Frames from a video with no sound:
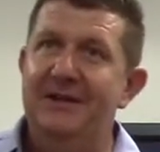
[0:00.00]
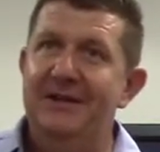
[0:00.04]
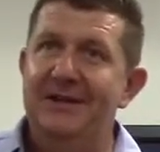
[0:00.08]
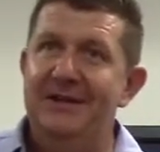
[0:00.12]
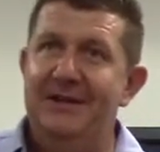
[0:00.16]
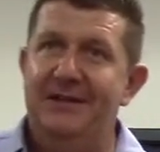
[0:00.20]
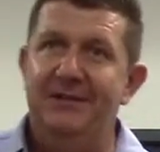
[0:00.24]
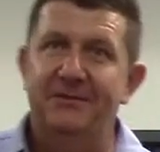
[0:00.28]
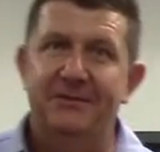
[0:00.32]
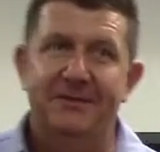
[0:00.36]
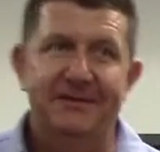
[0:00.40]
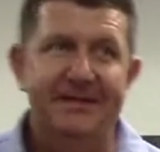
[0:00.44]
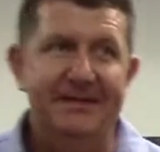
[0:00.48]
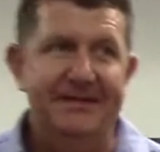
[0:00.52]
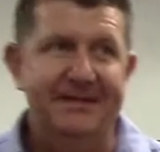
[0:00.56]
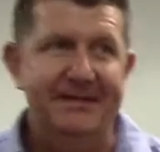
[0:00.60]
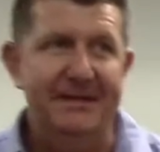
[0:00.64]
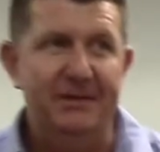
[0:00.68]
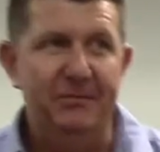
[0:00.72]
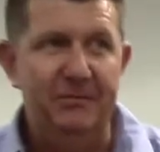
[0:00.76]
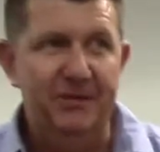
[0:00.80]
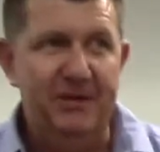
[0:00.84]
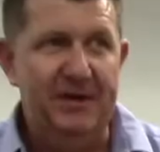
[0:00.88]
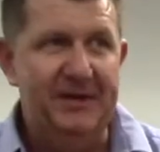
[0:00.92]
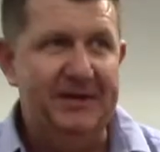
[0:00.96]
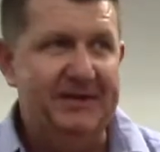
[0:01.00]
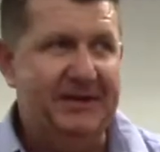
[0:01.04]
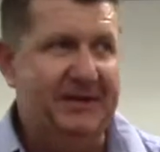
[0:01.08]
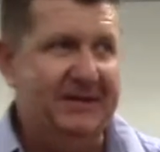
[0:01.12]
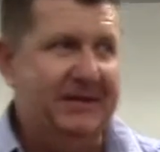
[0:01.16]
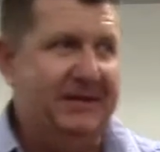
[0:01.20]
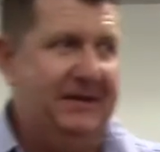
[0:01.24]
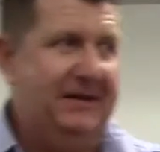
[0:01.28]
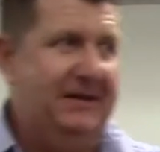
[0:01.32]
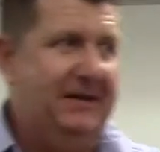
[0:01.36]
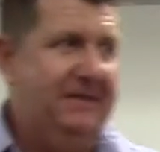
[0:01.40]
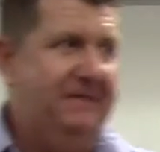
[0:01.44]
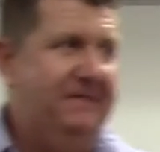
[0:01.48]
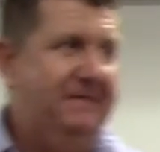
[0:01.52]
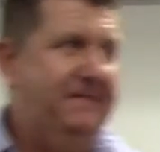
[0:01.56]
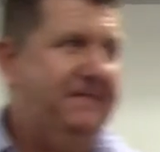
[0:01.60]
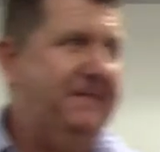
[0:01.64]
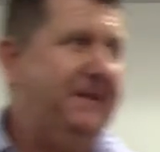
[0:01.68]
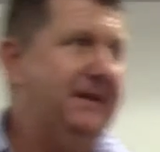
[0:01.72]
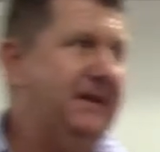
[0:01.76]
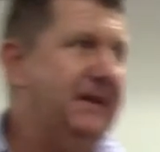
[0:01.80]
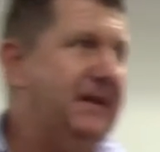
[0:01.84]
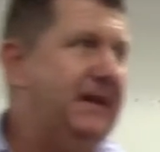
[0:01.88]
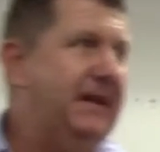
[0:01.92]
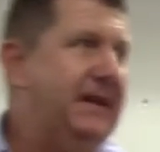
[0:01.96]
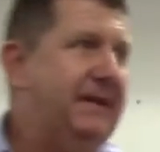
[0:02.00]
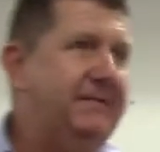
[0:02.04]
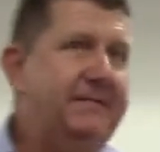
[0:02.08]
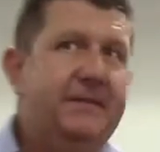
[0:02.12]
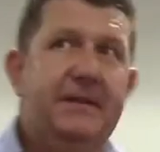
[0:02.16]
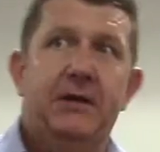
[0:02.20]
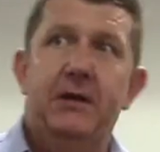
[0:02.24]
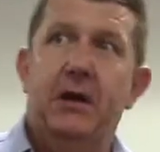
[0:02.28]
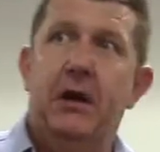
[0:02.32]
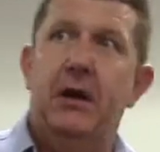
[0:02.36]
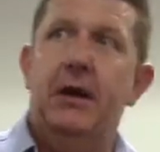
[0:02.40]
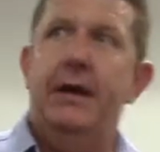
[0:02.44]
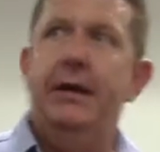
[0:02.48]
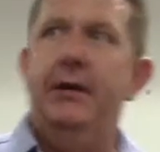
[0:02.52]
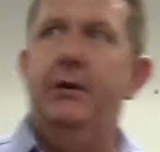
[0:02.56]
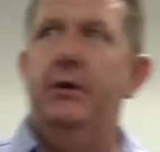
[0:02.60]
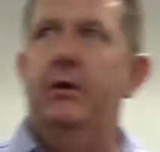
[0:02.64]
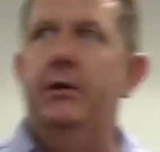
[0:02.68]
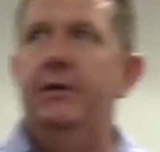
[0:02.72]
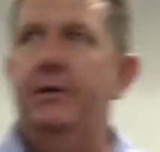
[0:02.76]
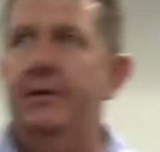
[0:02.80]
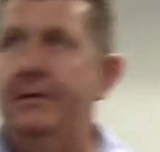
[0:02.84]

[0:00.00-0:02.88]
you'll sit somewhere and it's like, I think I left the iron on.